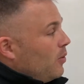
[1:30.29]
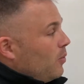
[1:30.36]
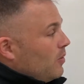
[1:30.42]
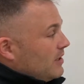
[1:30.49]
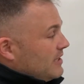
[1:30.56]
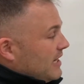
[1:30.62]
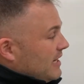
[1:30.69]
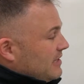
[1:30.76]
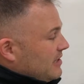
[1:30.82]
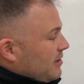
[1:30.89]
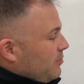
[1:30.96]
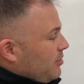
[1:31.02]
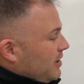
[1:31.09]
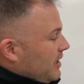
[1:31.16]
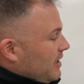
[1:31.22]
Once that's
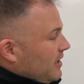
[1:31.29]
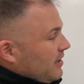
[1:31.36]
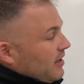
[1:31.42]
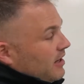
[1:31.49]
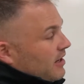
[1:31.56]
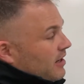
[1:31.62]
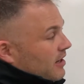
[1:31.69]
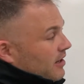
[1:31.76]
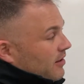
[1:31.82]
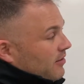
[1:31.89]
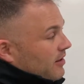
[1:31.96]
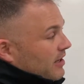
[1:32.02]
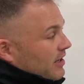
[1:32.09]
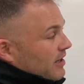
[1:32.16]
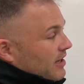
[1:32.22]
completed,
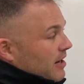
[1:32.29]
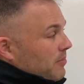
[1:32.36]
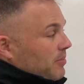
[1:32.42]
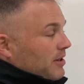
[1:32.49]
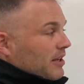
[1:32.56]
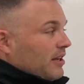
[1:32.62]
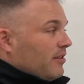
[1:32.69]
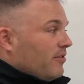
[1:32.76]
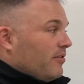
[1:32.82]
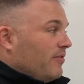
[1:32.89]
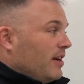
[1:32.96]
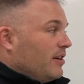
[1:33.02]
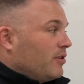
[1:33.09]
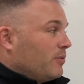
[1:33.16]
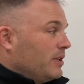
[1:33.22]
the company or the
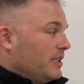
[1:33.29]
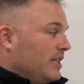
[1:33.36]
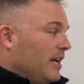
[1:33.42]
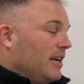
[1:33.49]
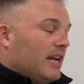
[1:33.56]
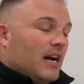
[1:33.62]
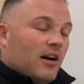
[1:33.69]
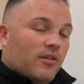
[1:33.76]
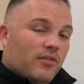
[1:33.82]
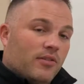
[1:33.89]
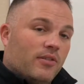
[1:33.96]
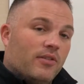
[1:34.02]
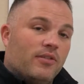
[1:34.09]
vendor we send out,